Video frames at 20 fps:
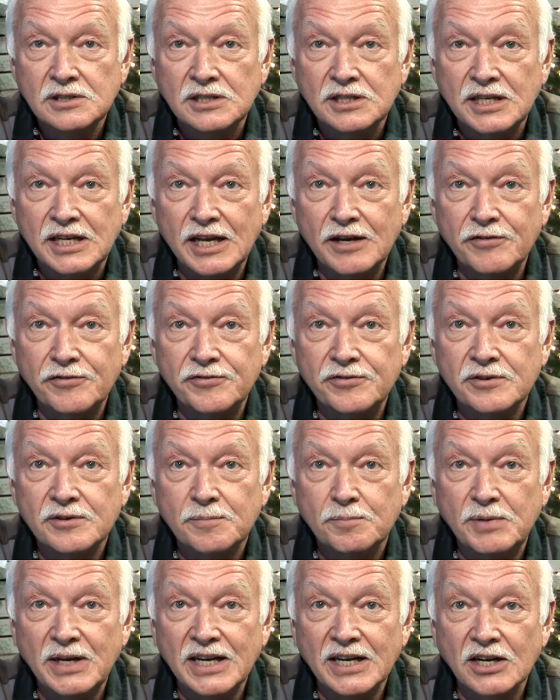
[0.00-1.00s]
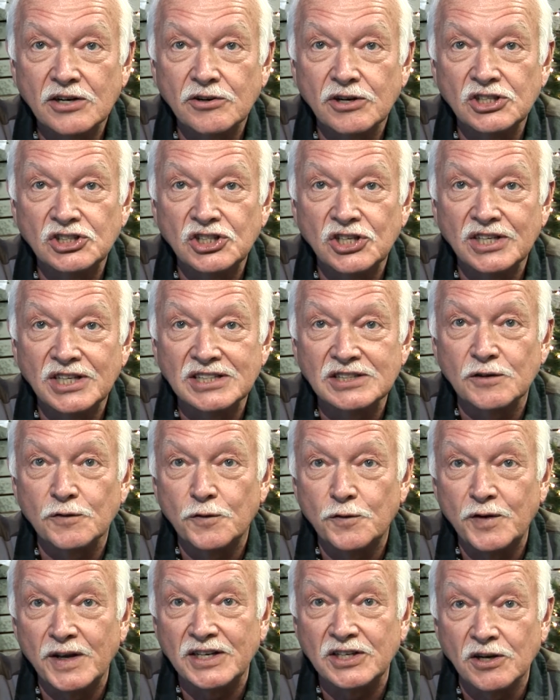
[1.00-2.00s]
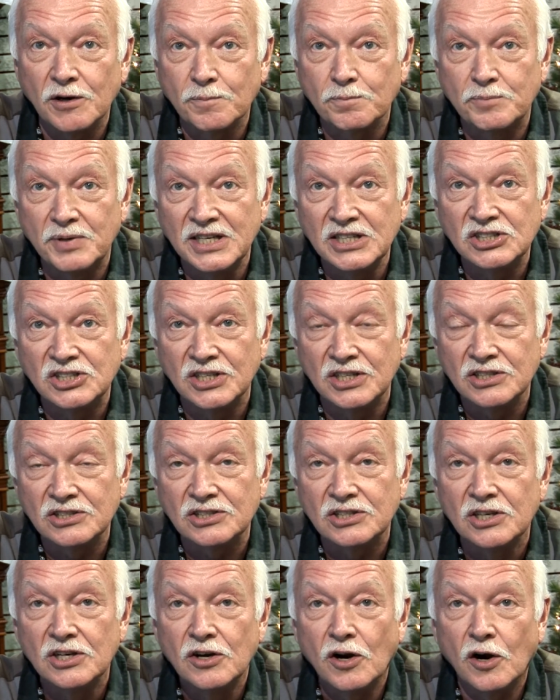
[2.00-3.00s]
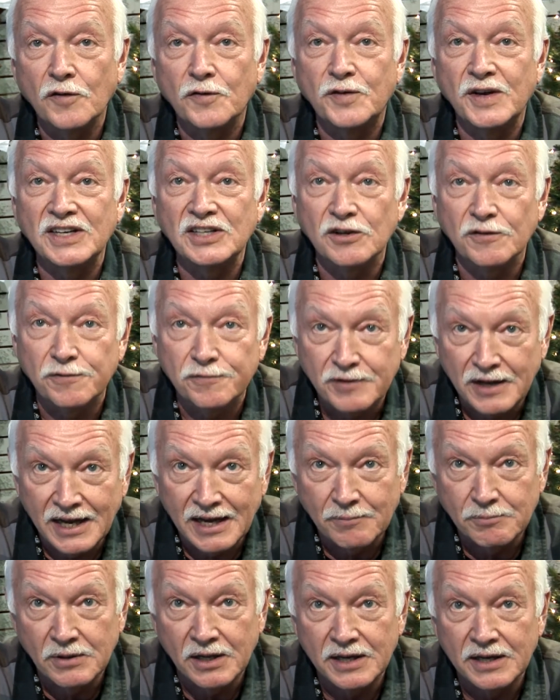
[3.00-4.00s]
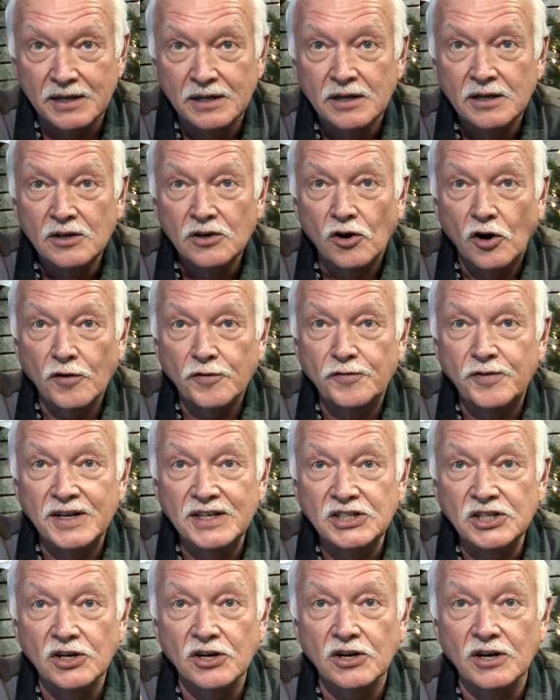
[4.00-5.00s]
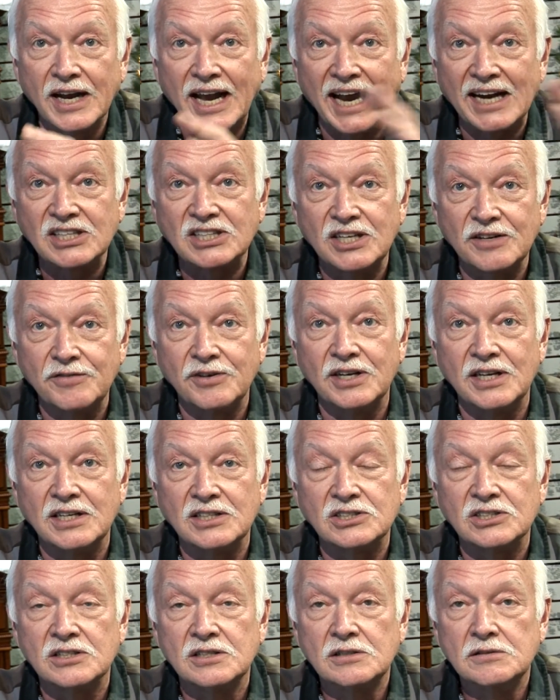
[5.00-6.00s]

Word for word: If being a Christian doesn't fit your business or fit your family or fit your activities,